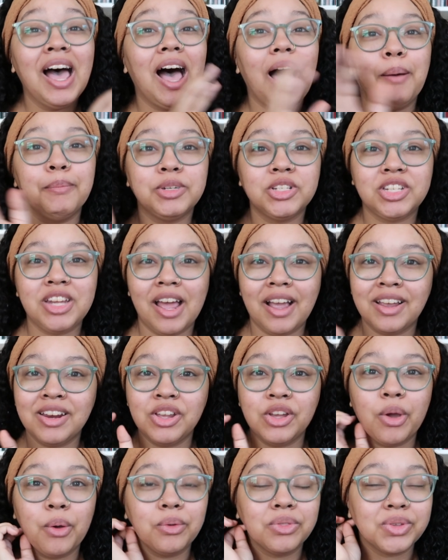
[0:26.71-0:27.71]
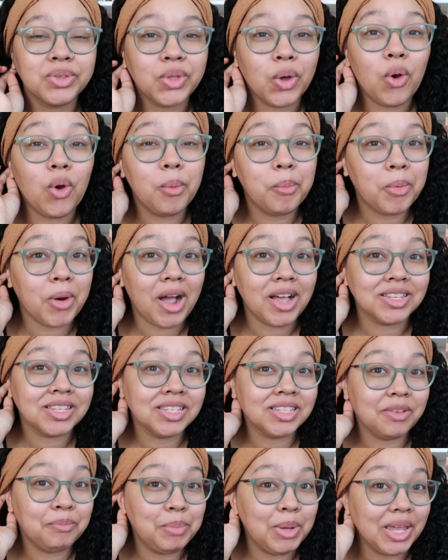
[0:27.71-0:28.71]
I'm just not going to go through the whole
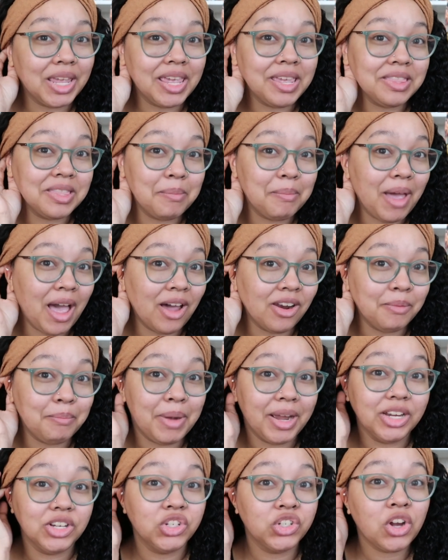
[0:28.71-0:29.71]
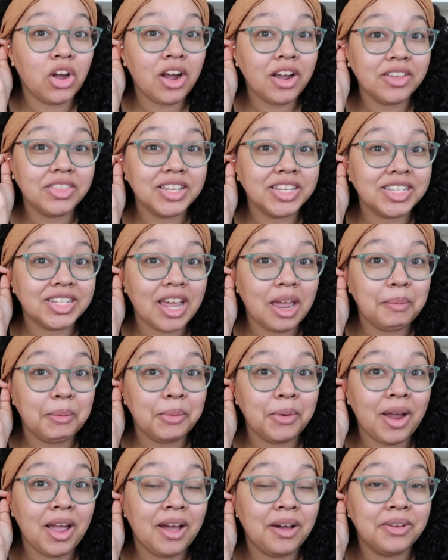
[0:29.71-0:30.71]
process of picking them out of my jar this time
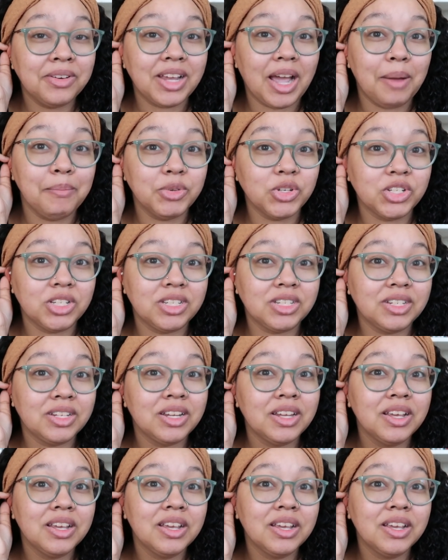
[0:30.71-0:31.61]
around. I'm just